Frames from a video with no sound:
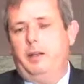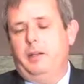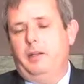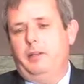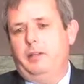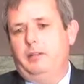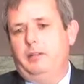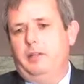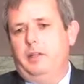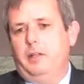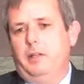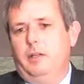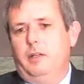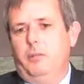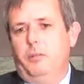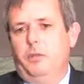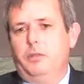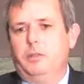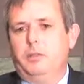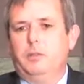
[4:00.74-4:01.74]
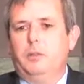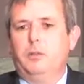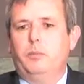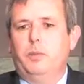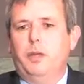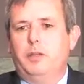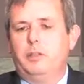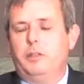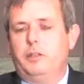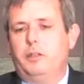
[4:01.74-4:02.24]
and Brazil,
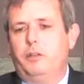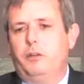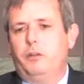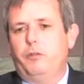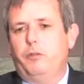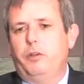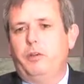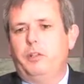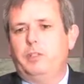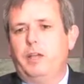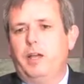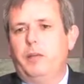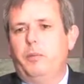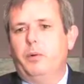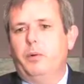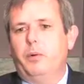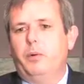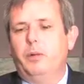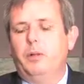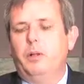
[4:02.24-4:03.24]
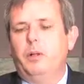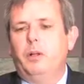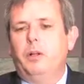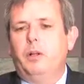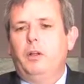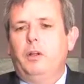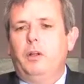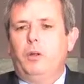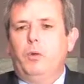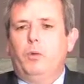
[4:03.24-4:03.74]
Mexico, for example,
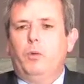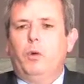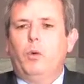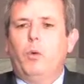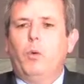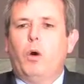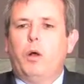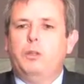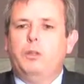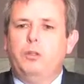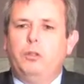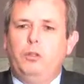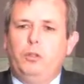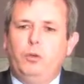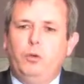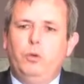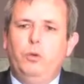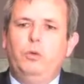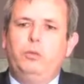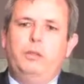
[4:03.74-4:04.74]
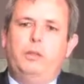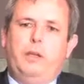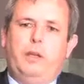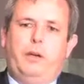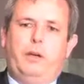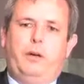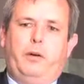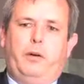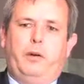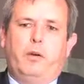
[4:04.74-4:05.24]
will want to use
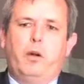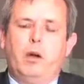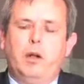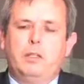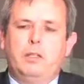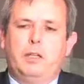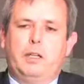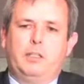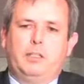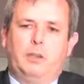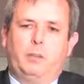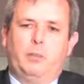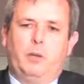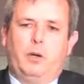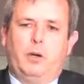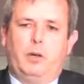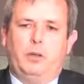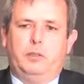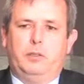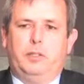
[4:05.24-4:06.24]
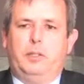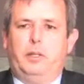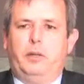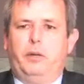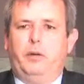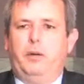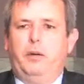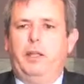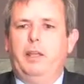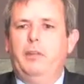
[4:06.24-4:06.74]
their contact chip cards
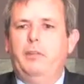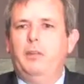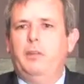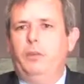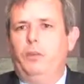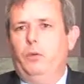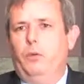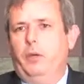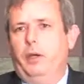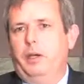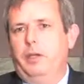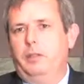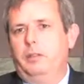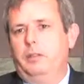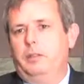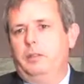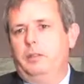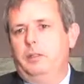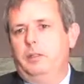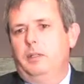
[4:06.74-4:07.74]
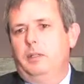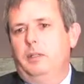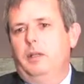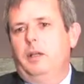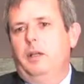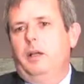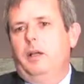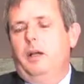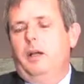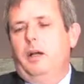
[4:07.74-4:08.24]
here in the US.
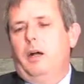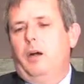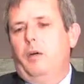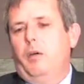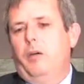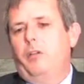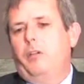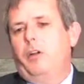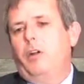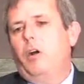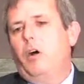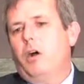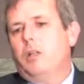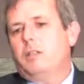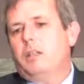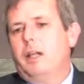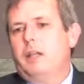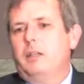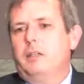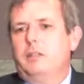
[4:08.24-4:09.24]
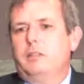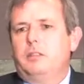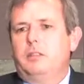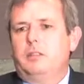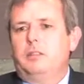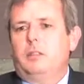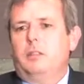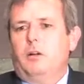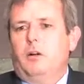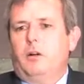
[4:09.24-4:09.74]
However,
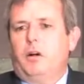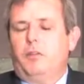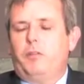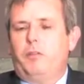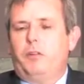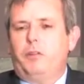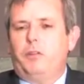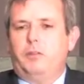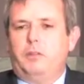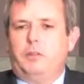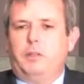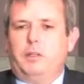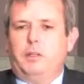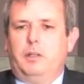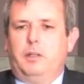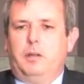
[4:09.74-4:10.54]
contactless offers